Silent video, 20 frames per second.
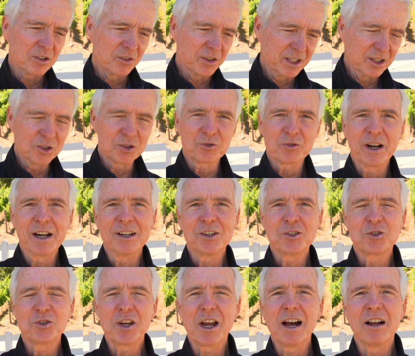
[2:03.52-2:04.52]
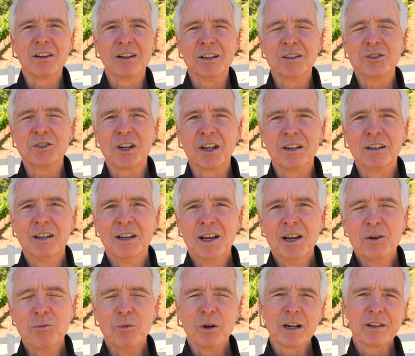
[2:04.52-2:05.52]
a leader's greatest challenge. And
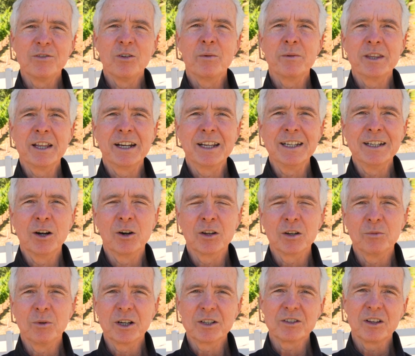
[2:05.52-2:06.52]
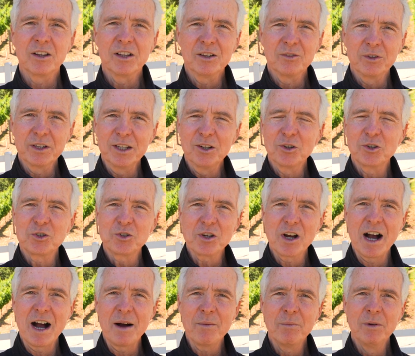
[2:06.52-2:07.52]
one of them that he noted was a leader's
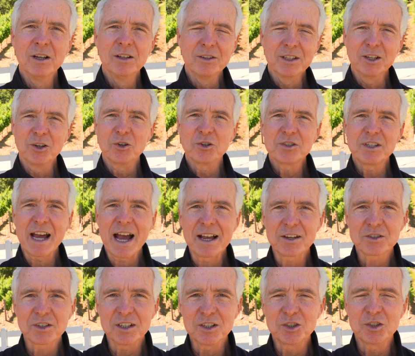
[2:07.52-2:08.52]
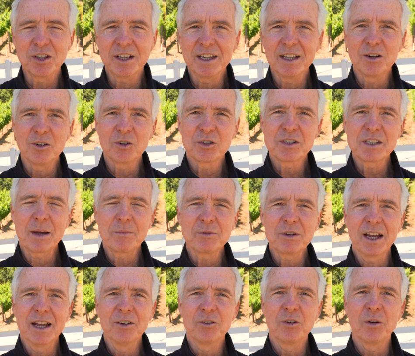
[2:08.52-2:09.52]
job, leader's task is to intercept
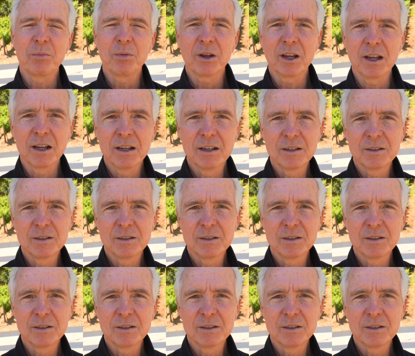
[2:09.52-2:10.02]
entropy.